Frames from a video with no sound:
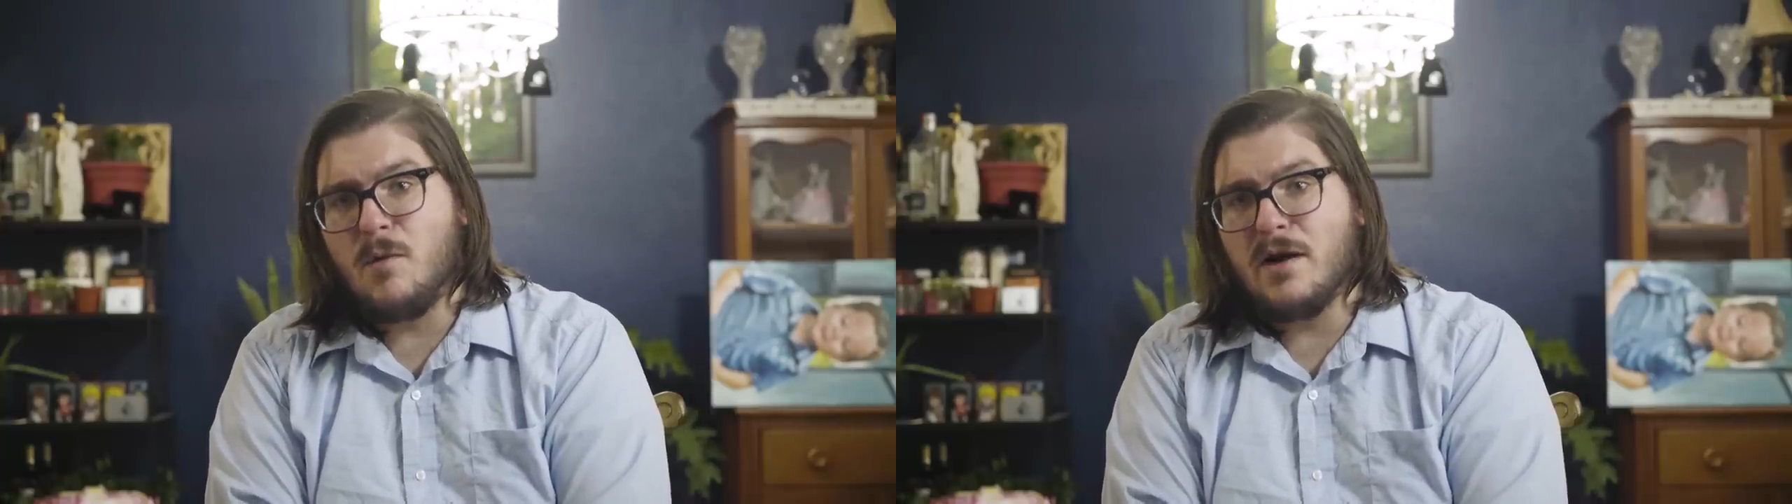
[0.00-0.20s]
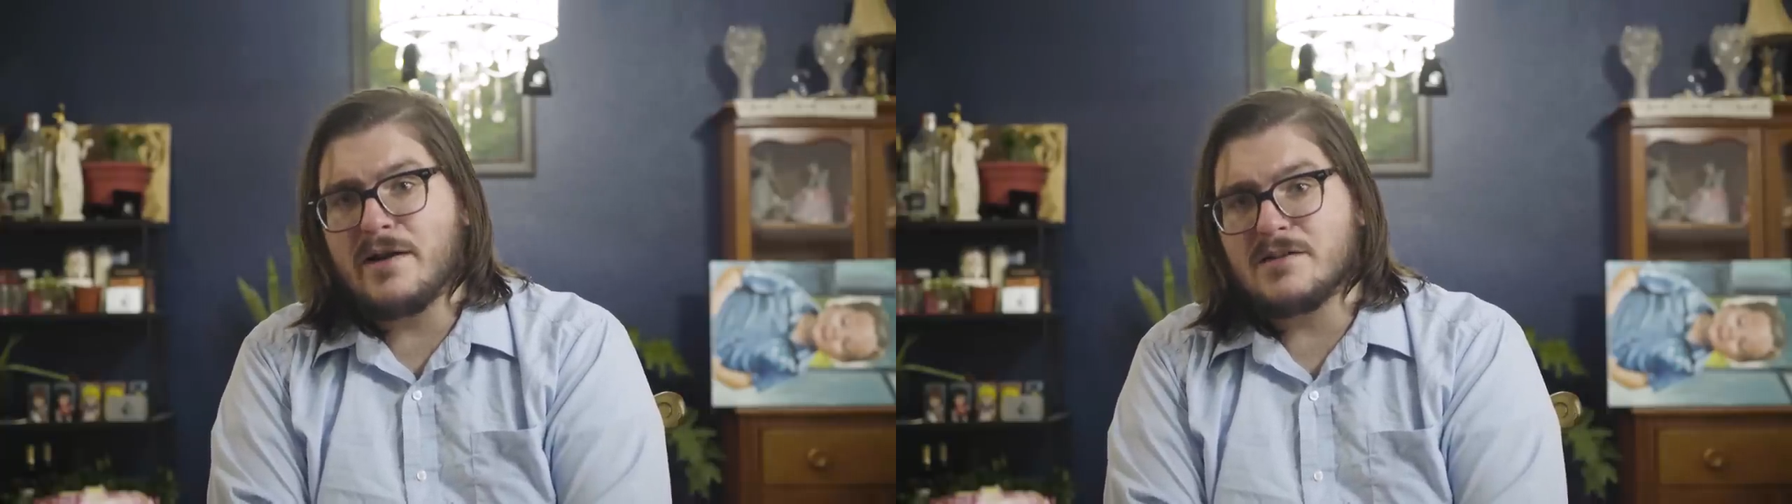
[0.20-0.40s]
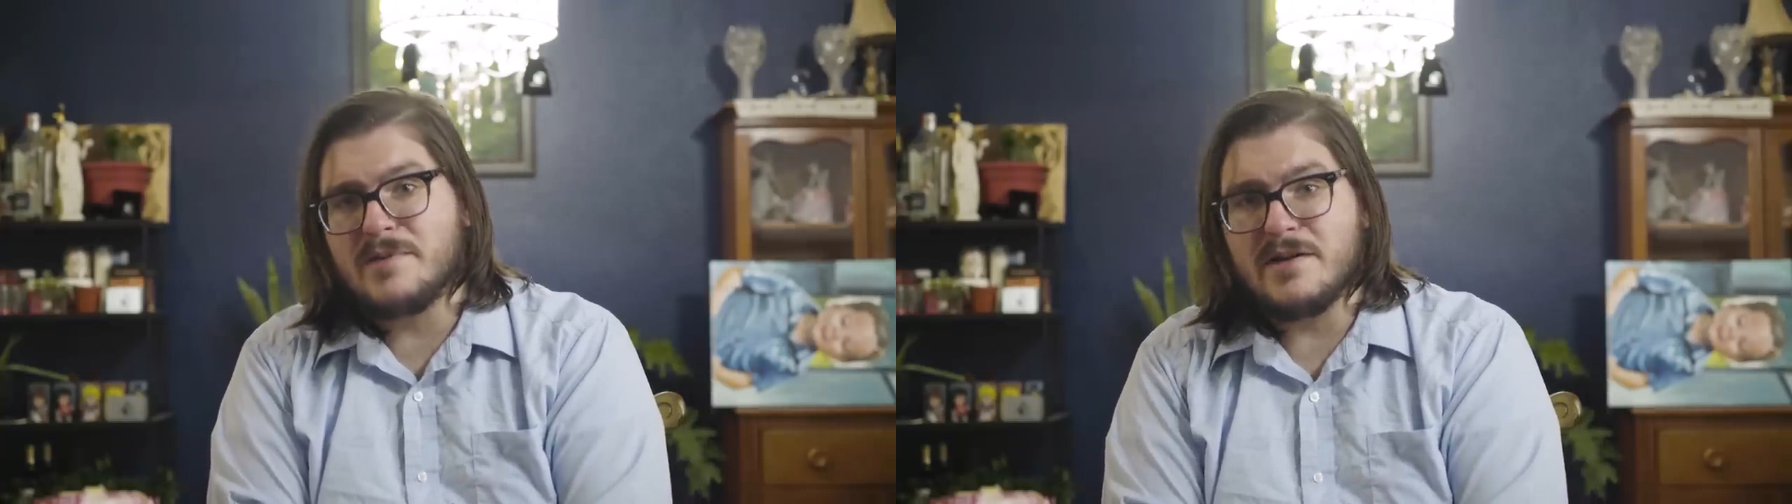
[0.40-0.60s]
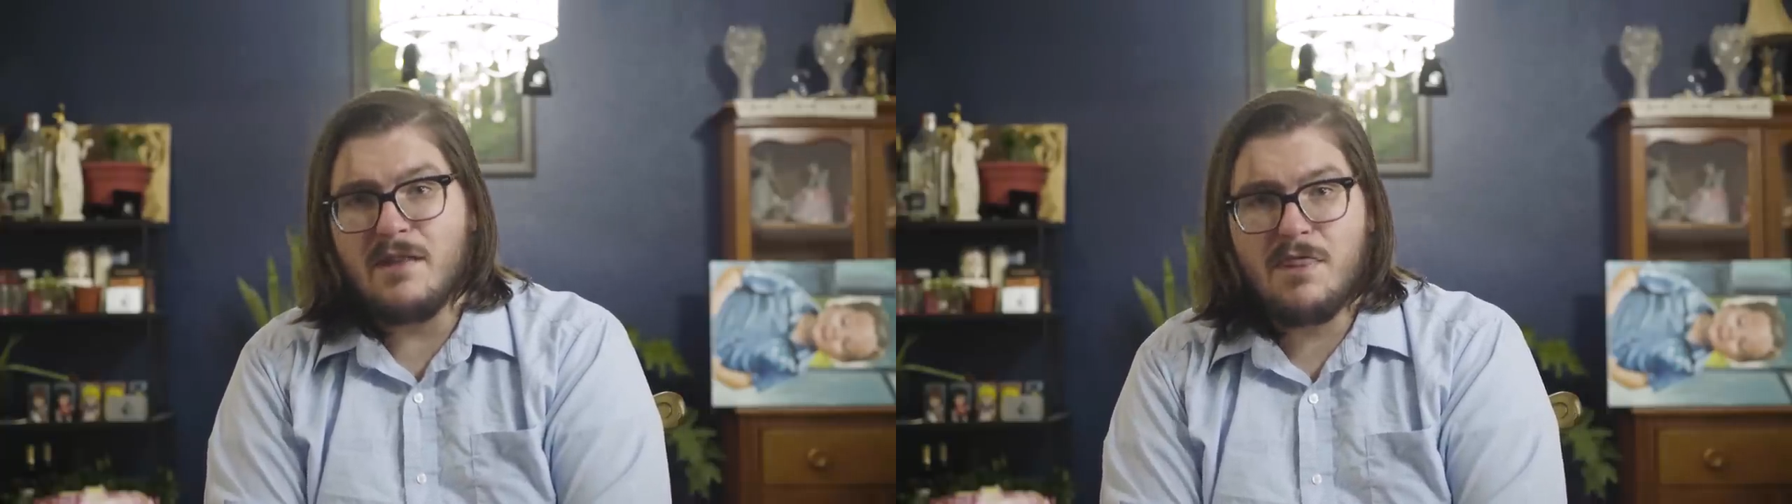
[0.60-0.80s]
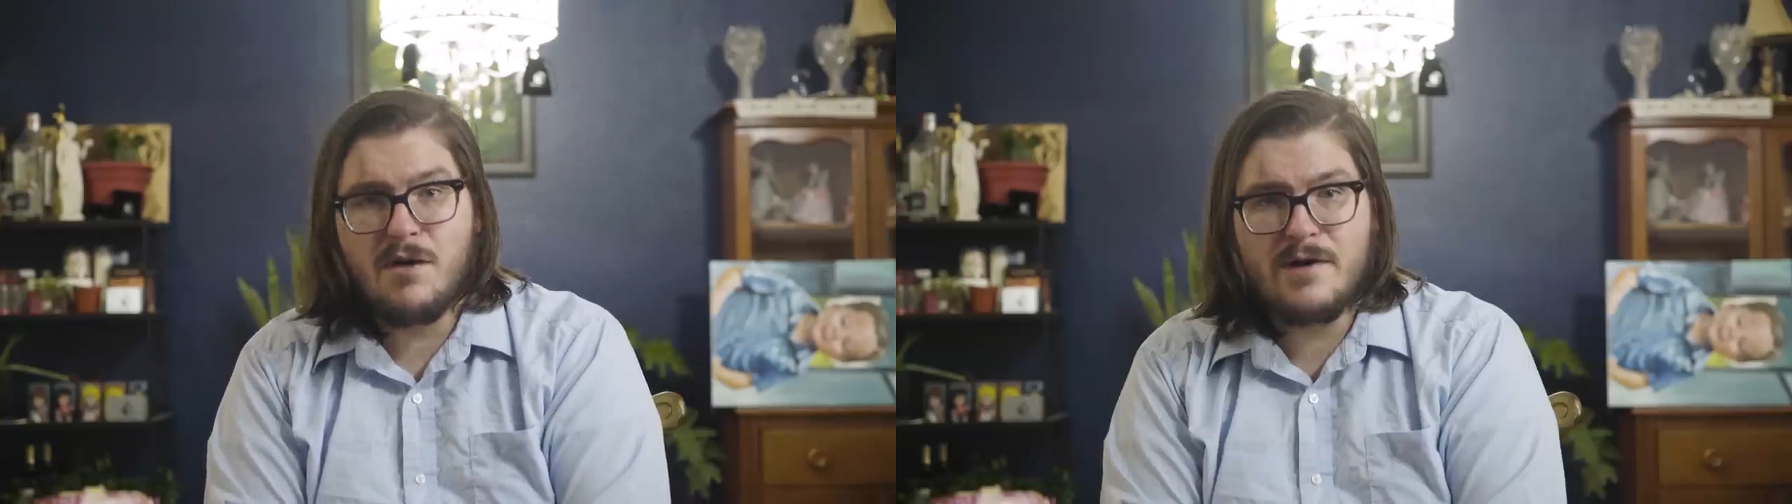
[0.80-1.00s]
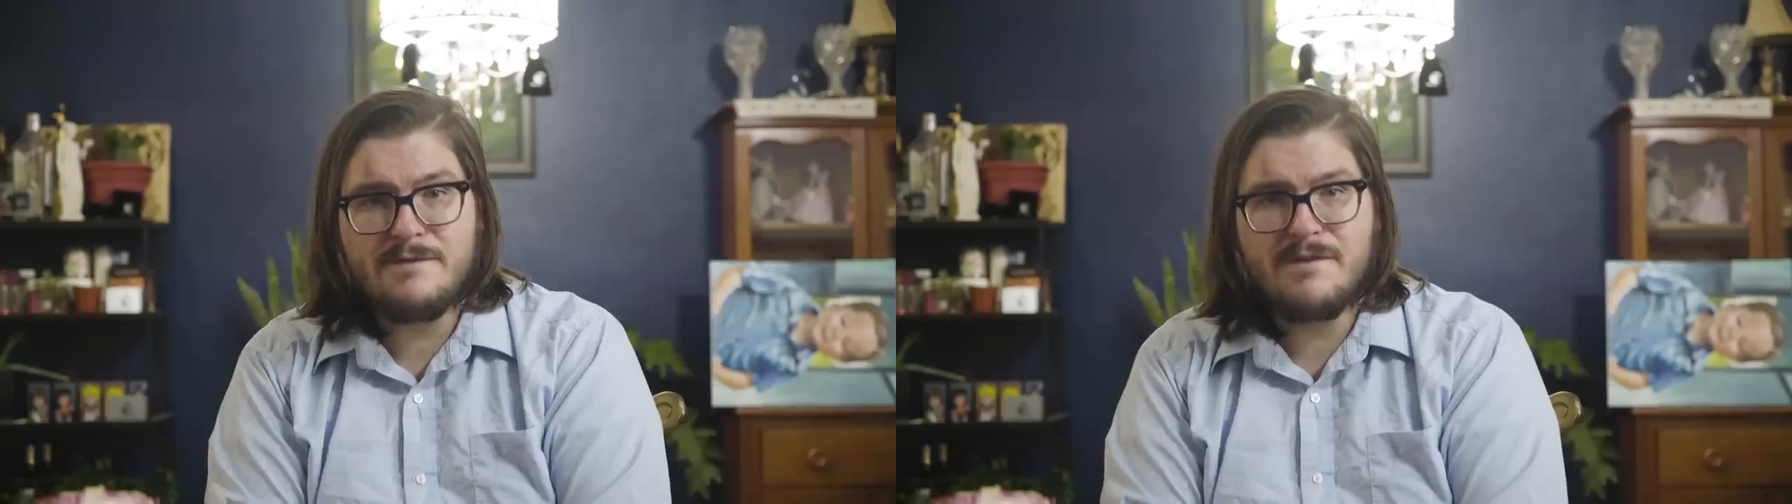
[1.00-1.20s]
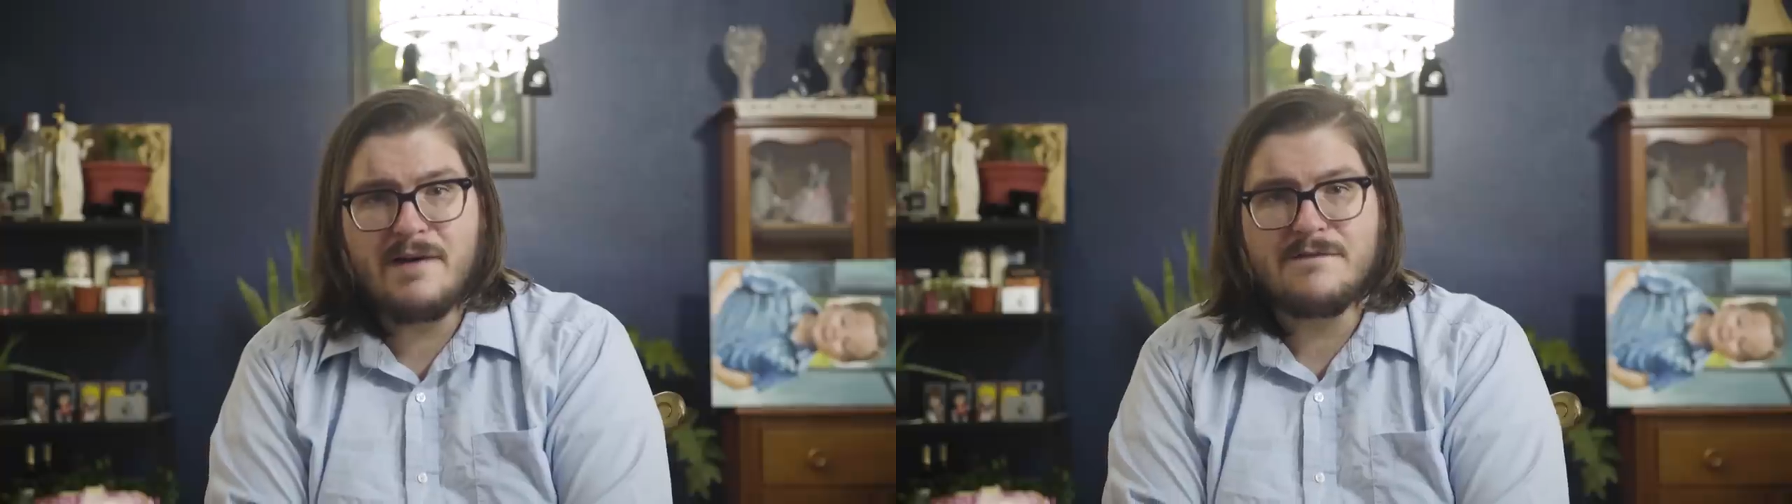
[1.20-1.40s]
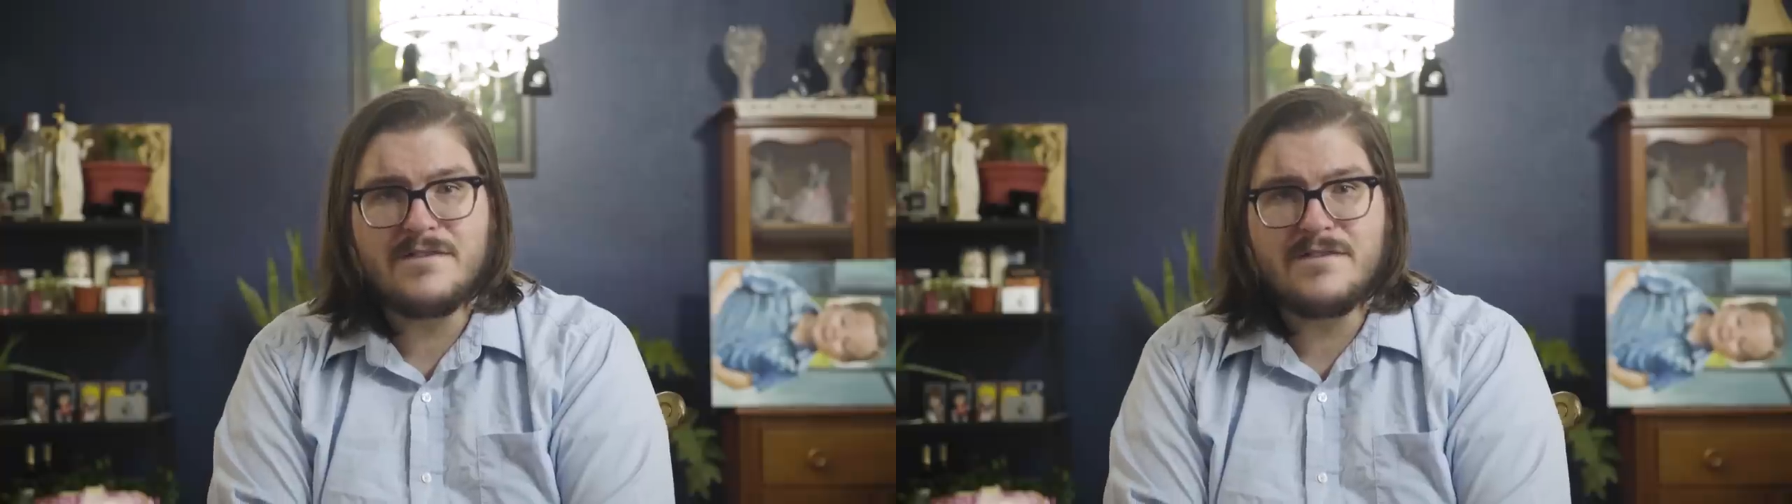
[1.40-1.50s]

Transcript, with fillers: walking speed, 35